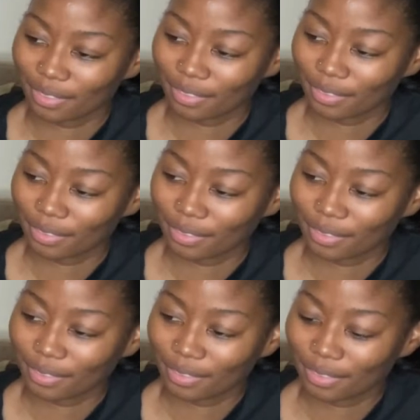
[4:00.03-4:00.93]

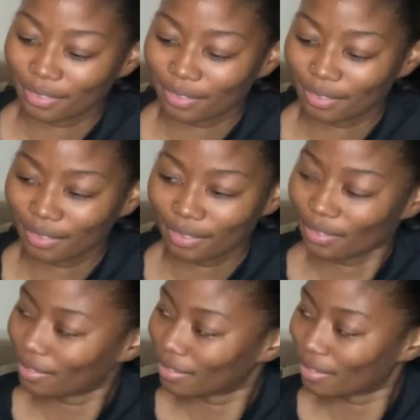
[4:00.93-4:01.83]

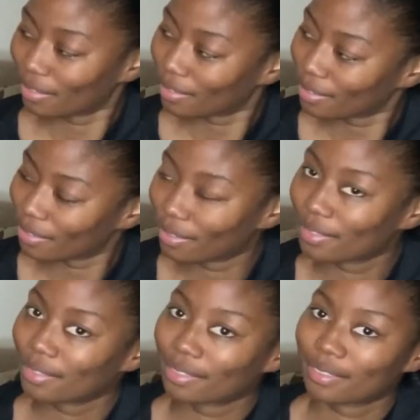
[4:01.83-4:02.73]

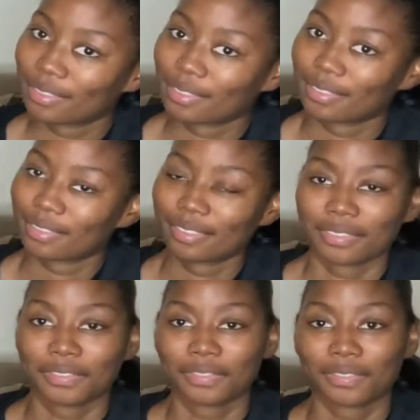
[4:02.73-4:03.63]

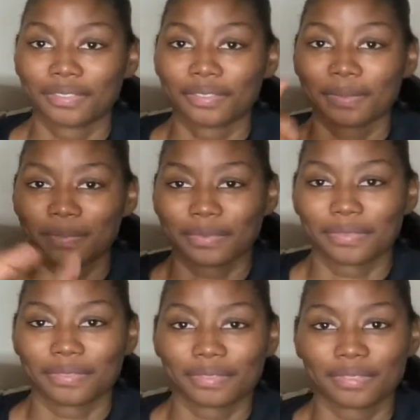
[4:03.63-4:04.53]

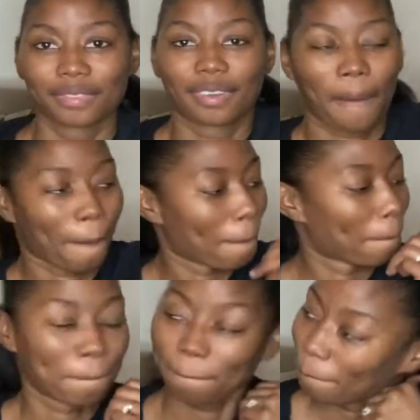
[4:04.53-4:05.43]
(silent)